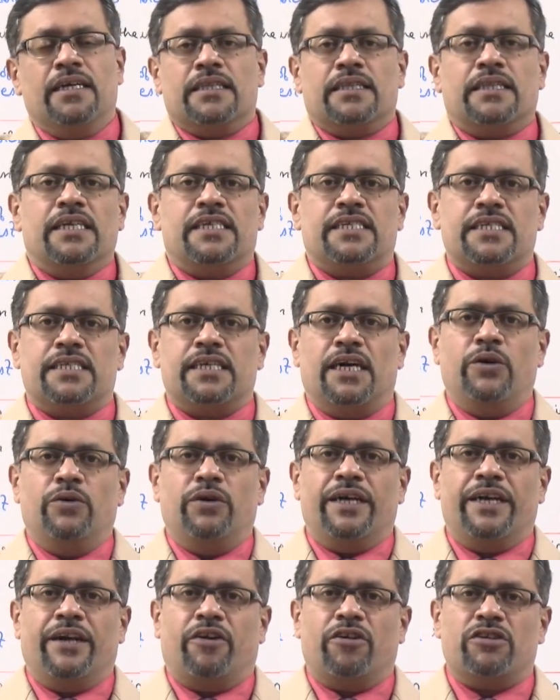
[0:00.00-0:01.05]
This is how
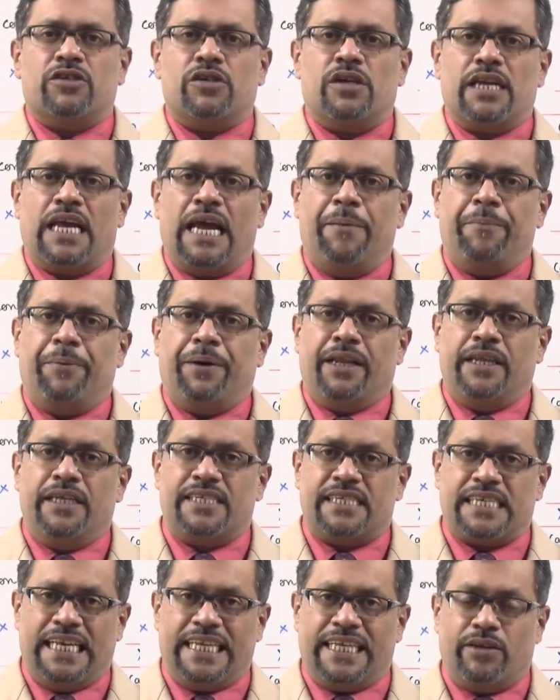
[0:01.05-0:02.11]
interest on capital is
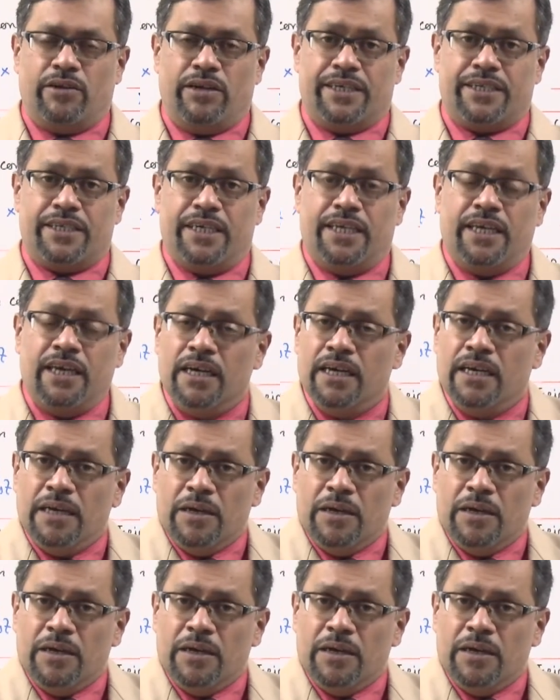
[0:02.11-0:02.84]
calculated.